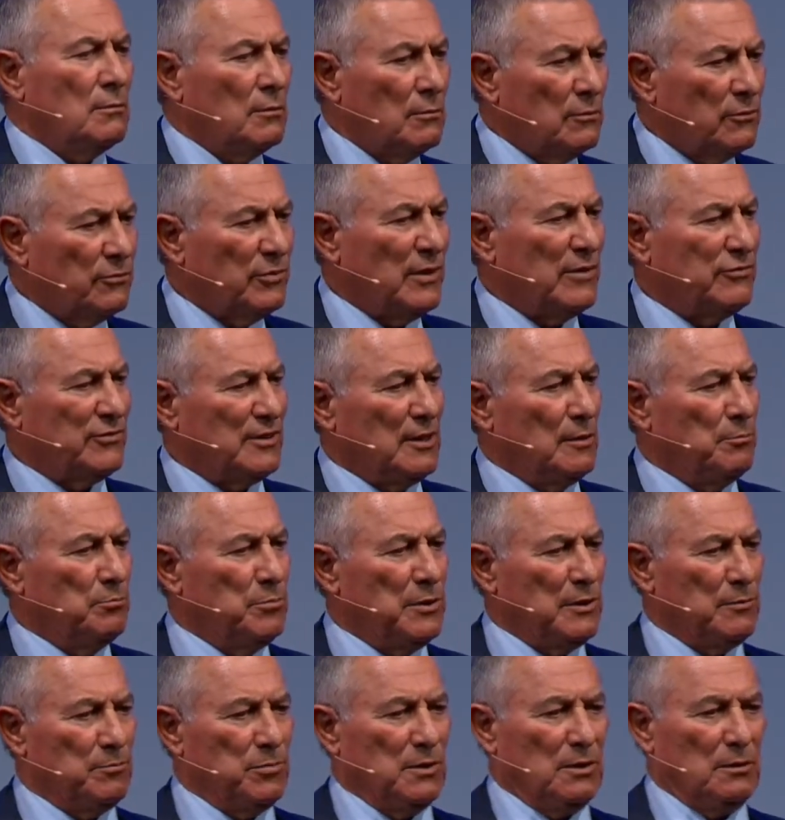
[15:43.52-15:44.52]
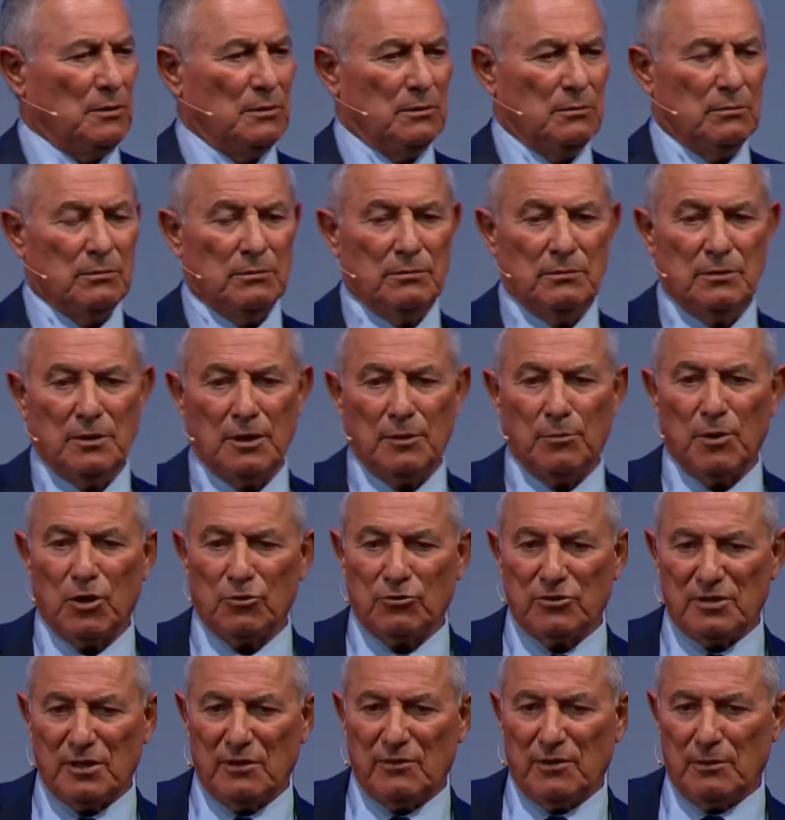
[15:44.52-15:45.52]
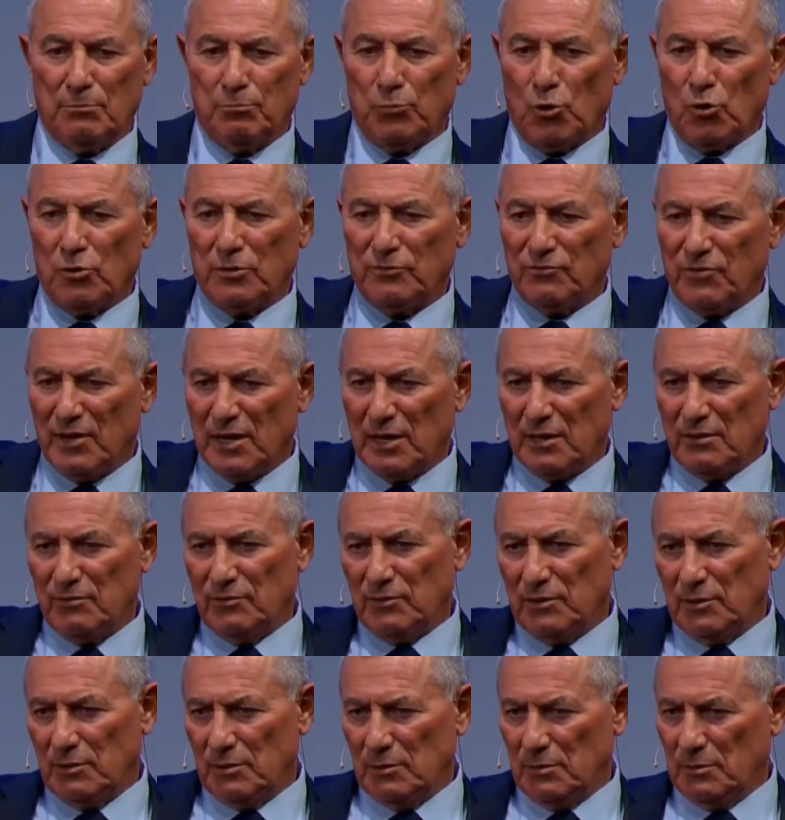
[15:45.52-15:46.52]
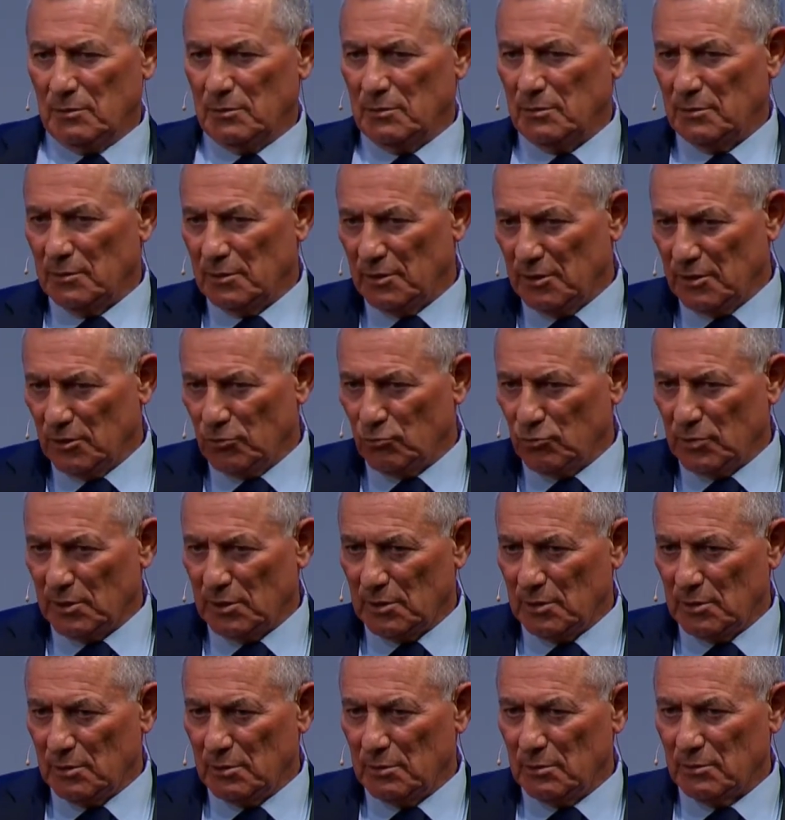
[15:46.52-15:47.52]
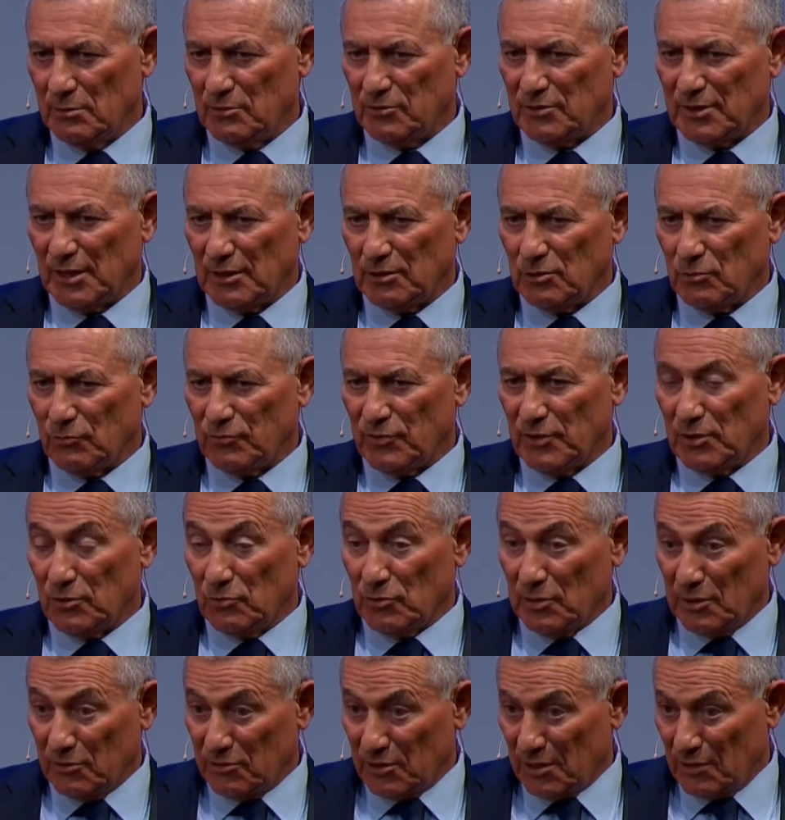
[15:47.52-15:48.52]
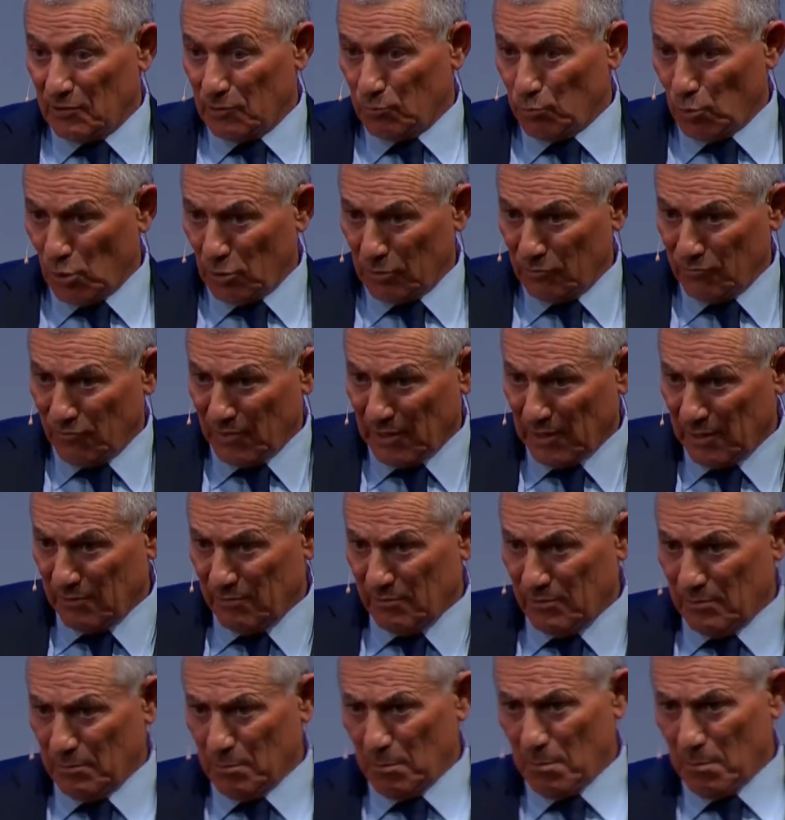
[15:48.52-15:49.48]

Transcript: 15 people, about 7.5 in Israel, State of Israel, 7.5